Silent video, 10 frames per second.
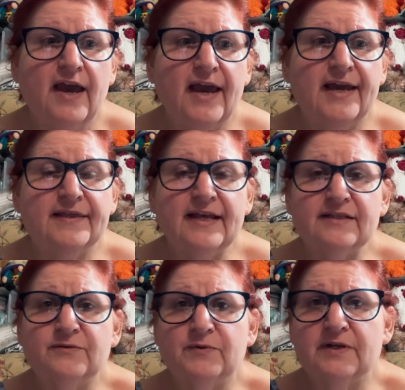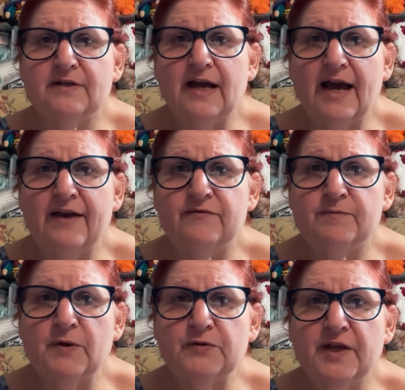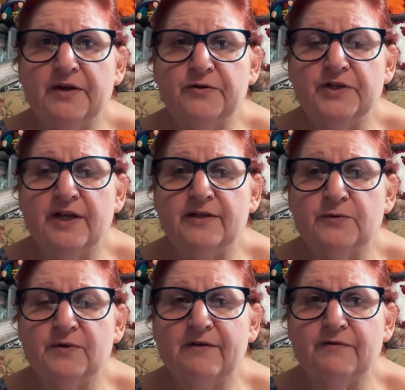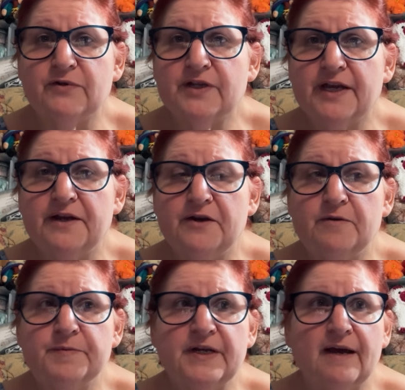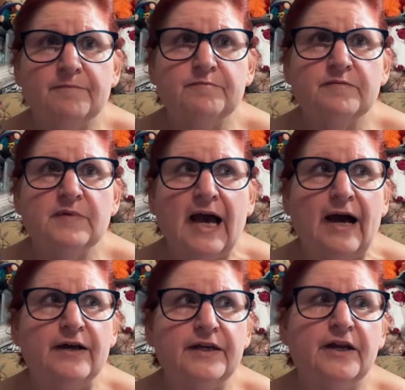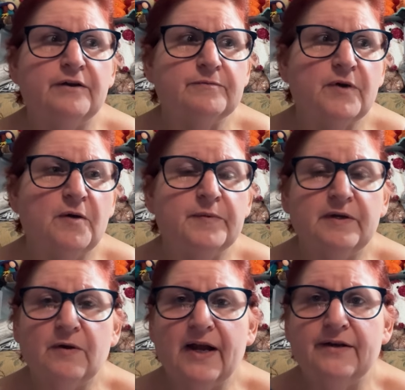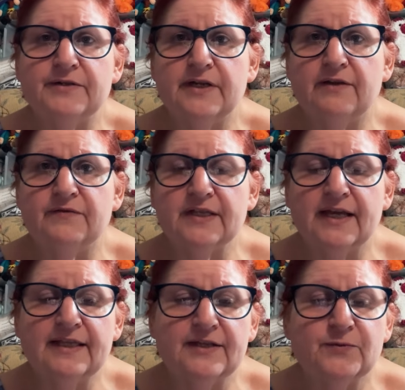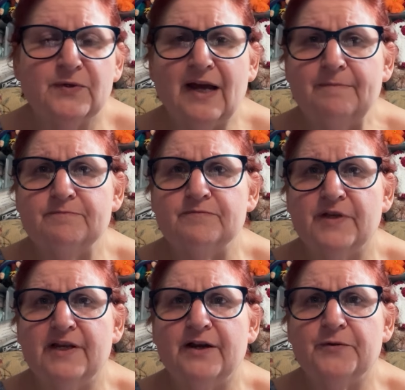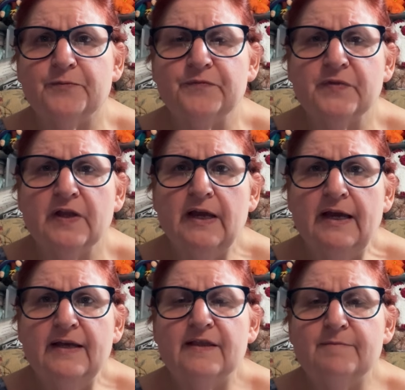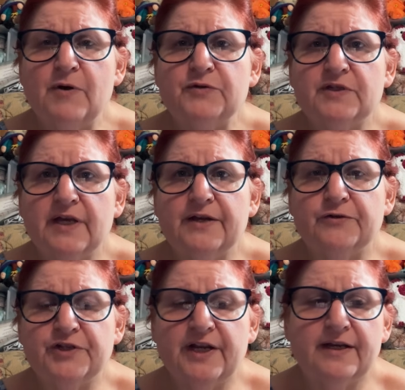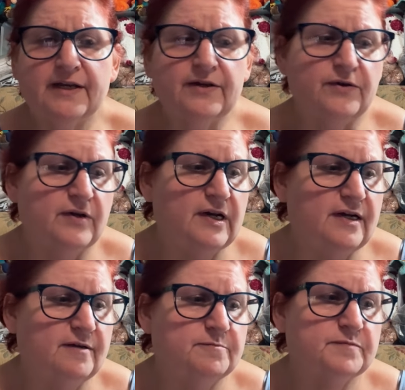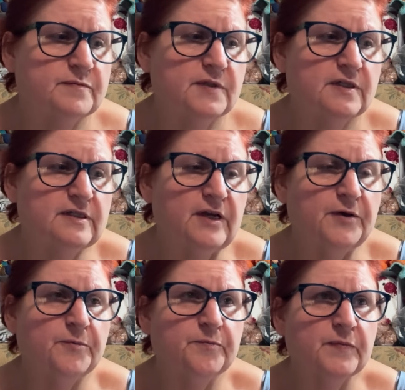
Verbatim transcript: and that's when I have the most energy is when I first get up and I'm uh, you know up and around and everything that's when I'm you know the most energetic um, so